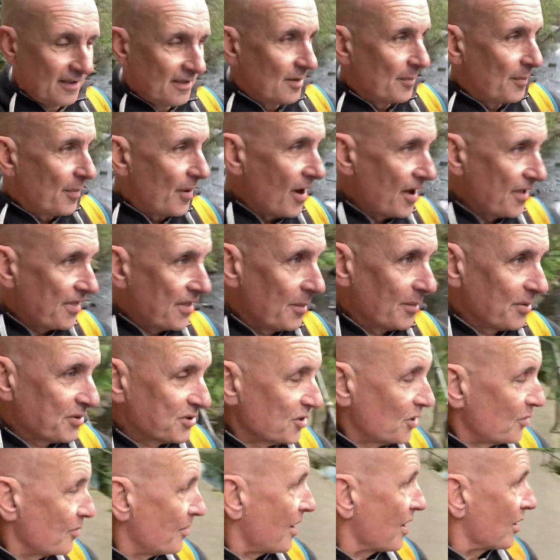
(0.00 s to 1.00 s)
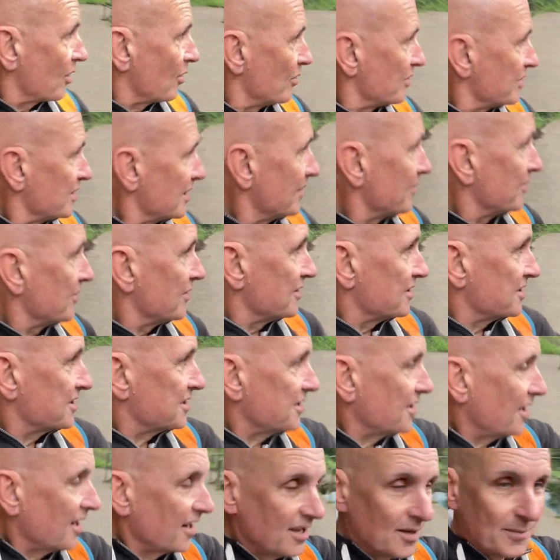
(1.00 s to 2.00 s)
path that was on, but I'll go down the
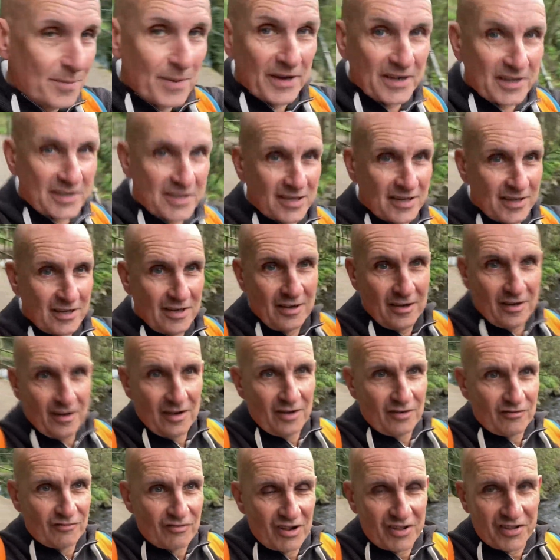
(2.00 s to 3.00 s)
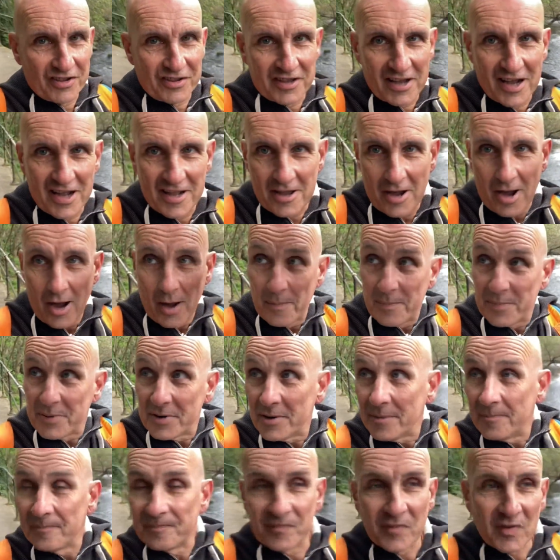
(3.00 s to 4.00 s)
side bit rather than up
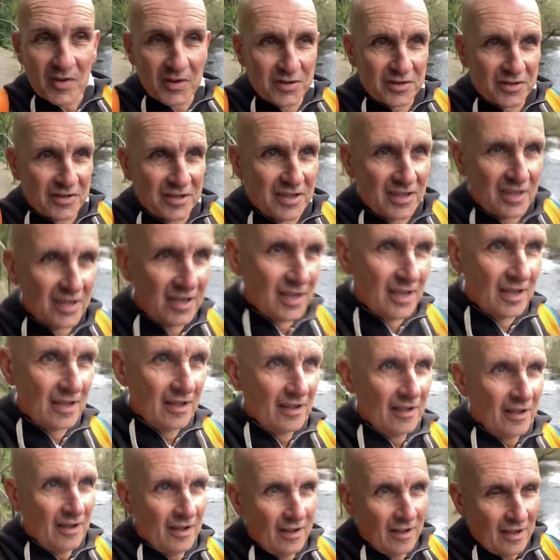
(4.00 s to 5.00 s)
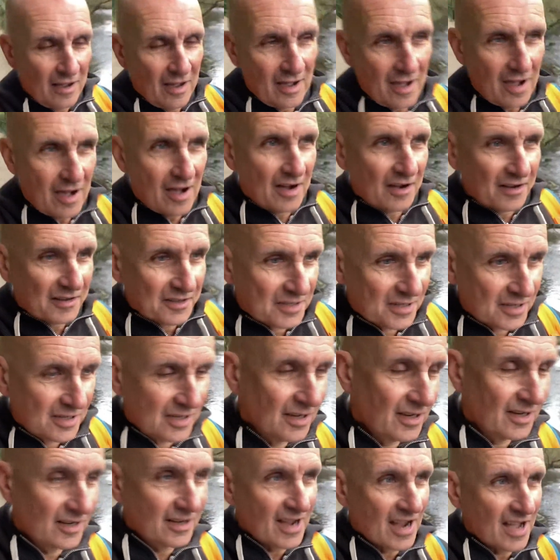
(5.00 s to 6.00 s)
to the art
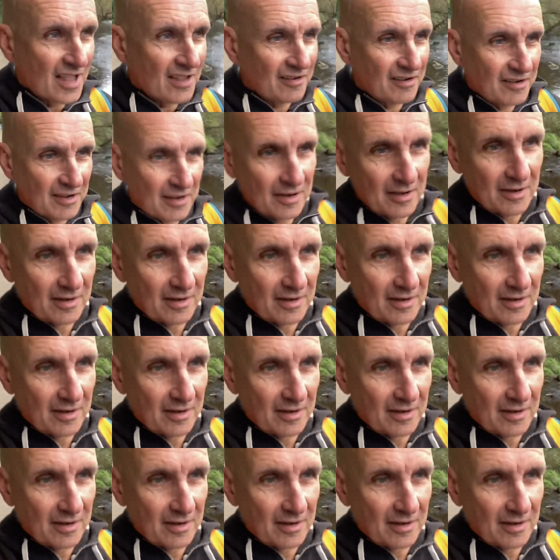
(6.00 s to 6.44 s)
gallery,